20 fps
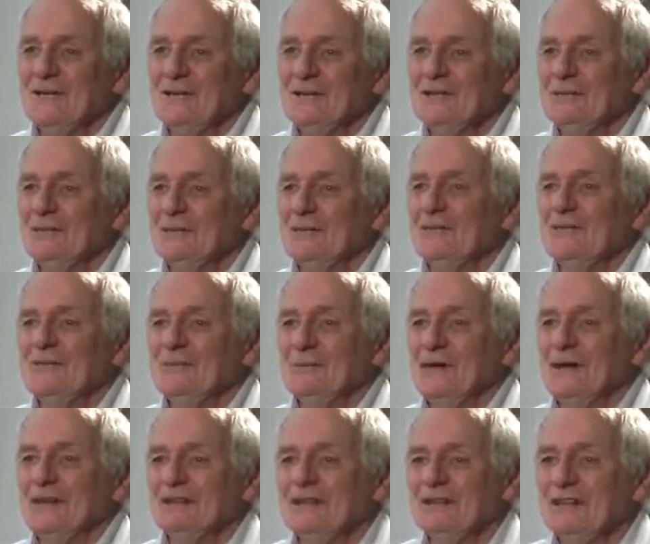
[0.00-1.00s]
we talk
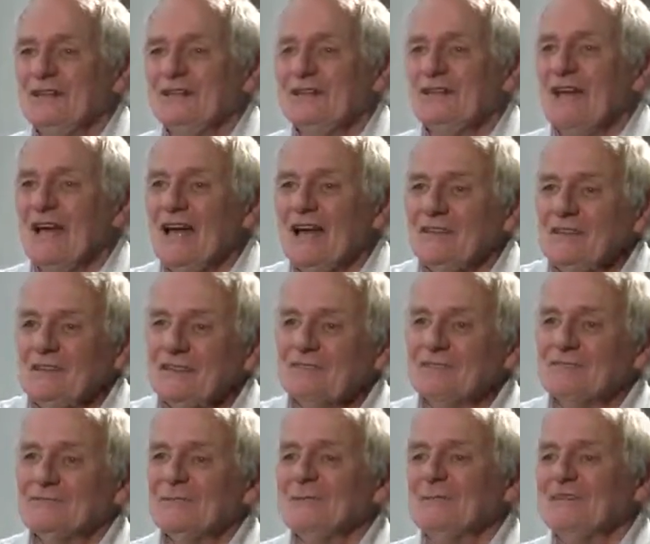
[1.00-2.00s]
about
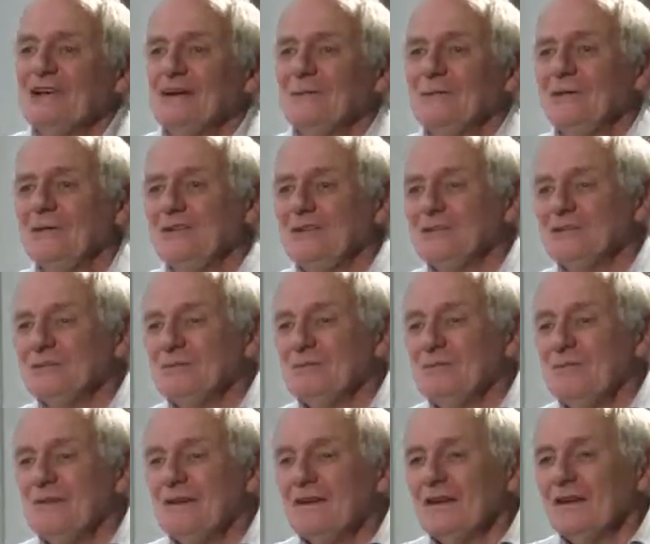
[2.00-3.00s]
errors of metabolism,
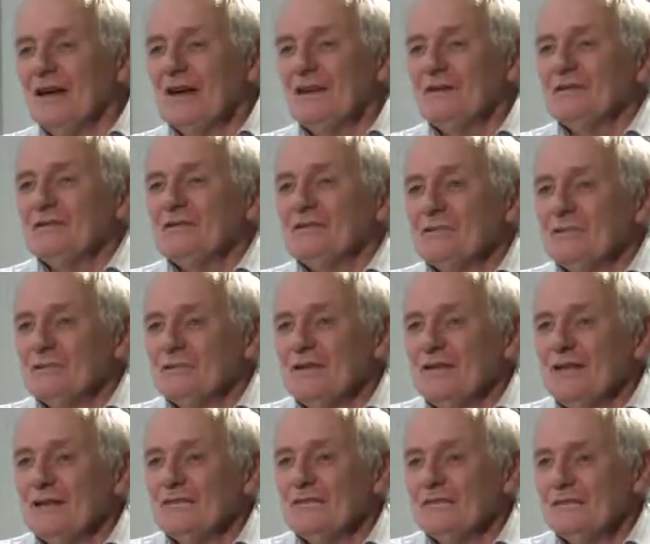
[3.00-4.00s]
and
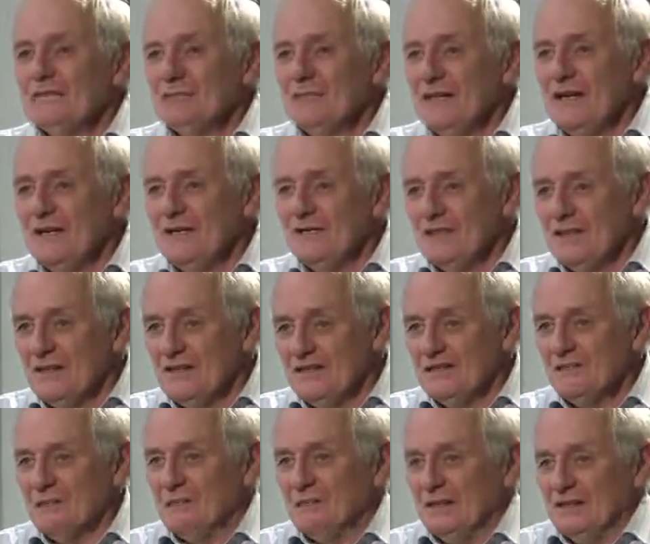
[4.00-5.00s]
we have made,
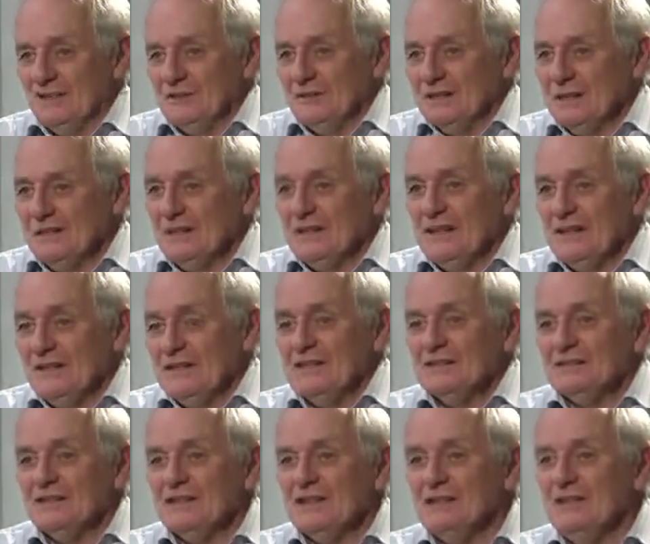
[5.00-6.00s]

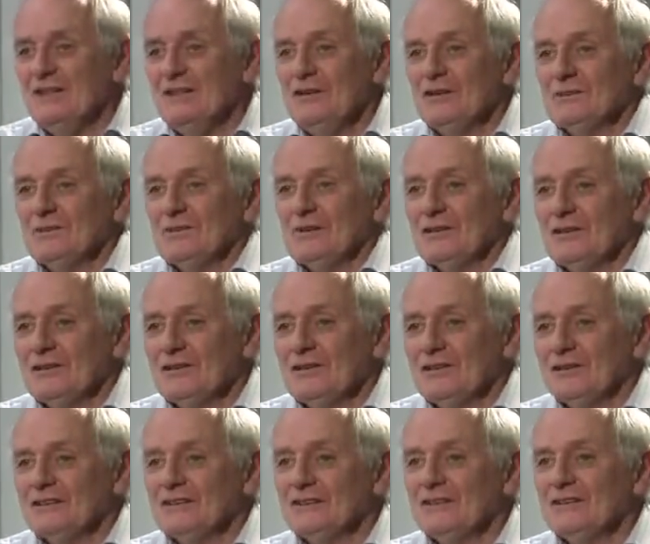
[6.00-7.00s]
collectively, huge
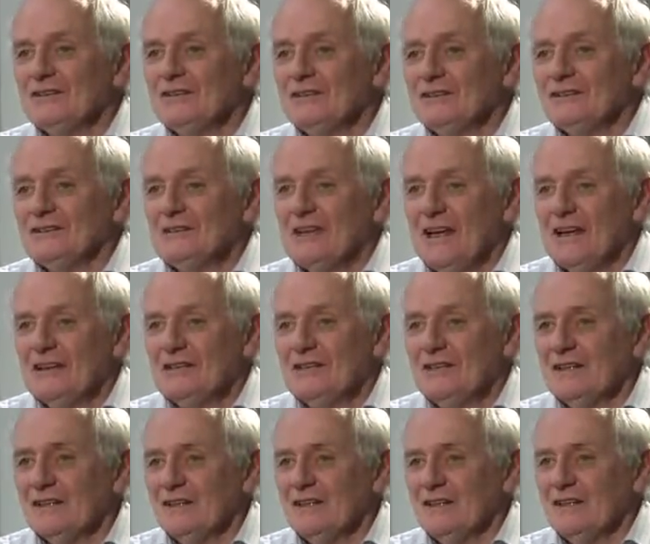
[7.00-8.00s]
progress in
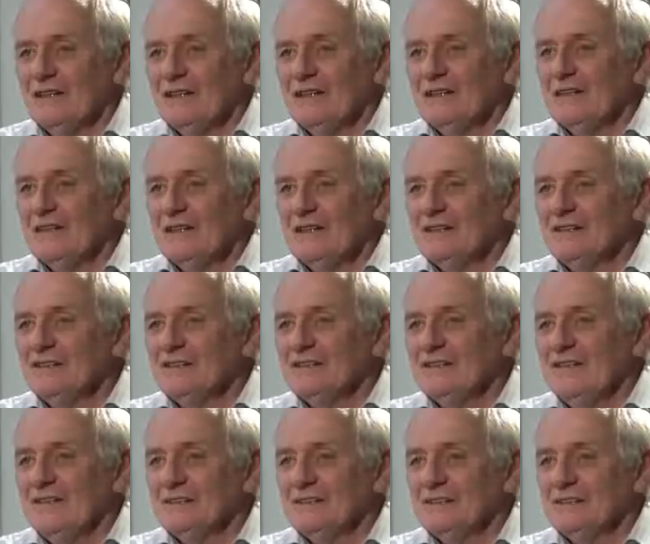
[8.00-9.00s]
understanding
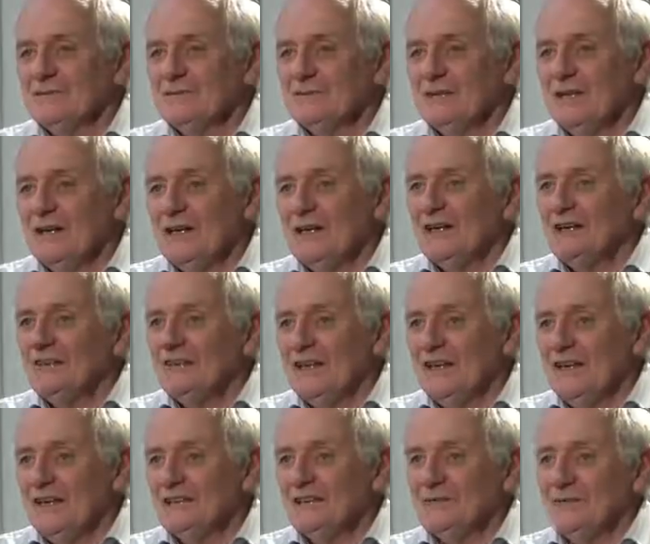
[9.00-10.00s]
diseases where
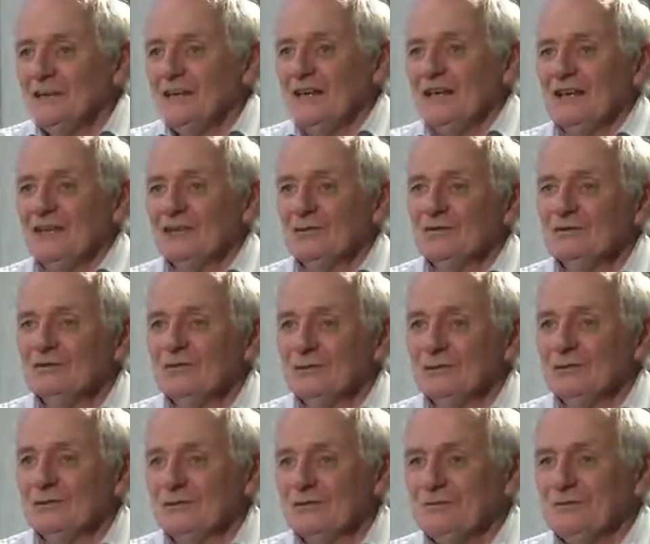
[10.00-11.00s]
there is a mechanical
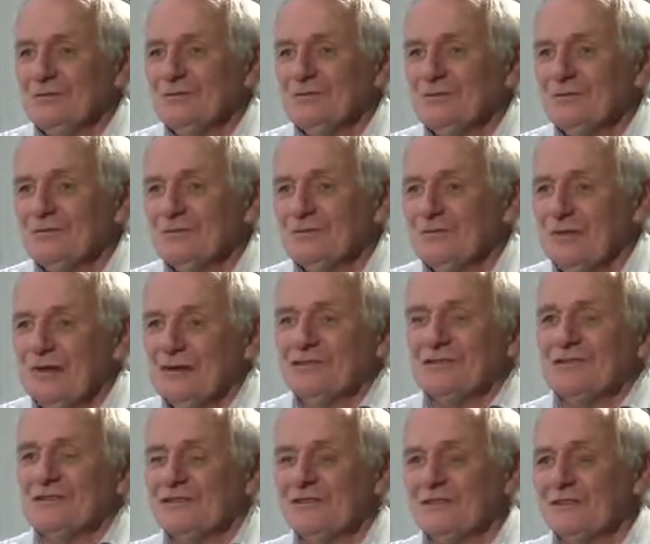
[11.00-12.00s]
fault, where,
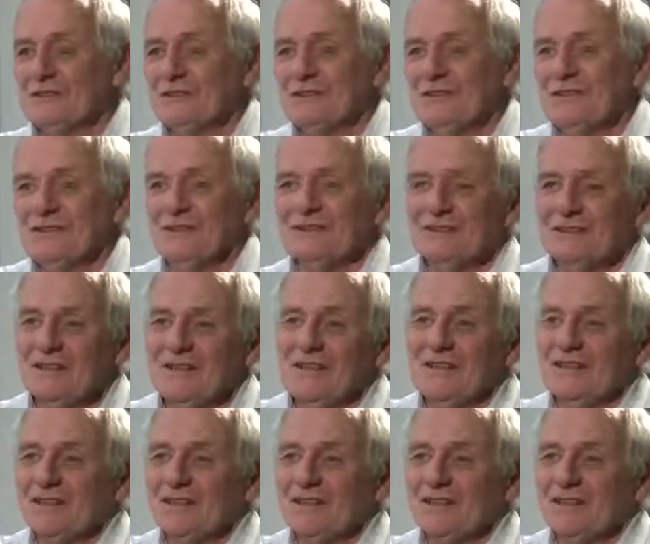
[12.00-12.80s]
for example, there's